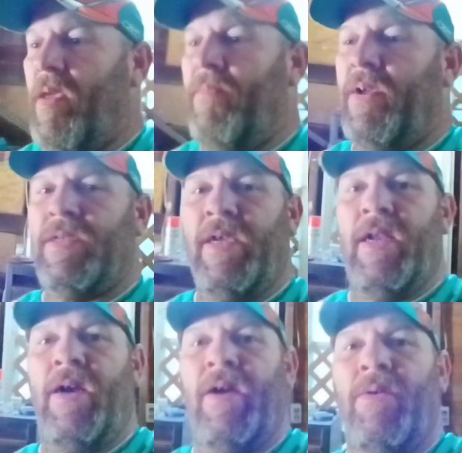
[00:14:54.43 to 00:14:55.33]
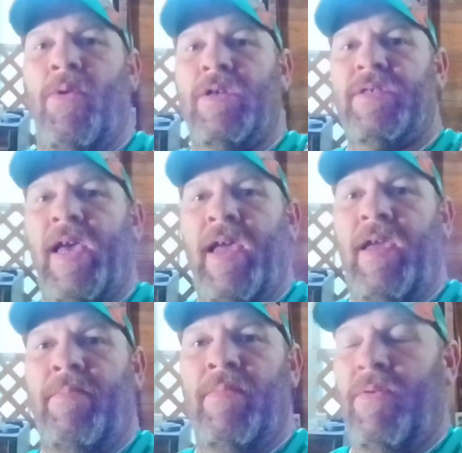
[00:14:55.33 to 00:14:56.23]
I'm fixing to get in here and watch the
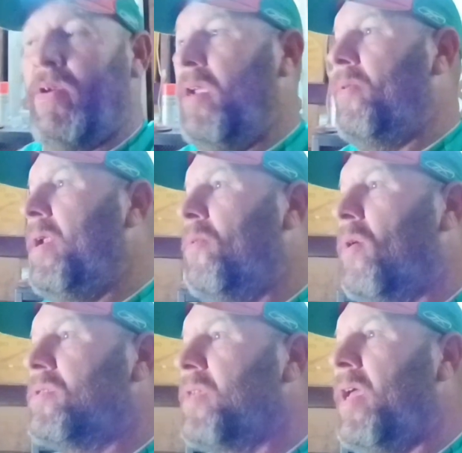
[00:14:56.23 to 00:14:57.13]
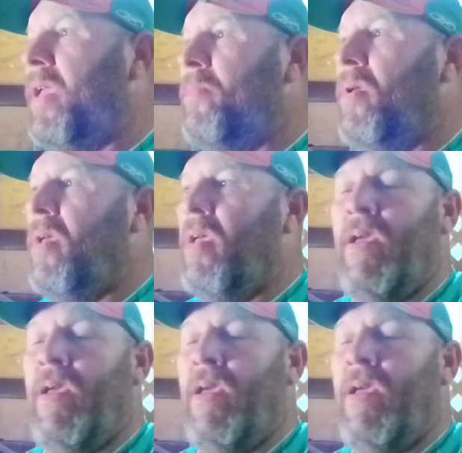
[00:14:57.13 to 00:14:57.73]
game, or get ready to watch the game.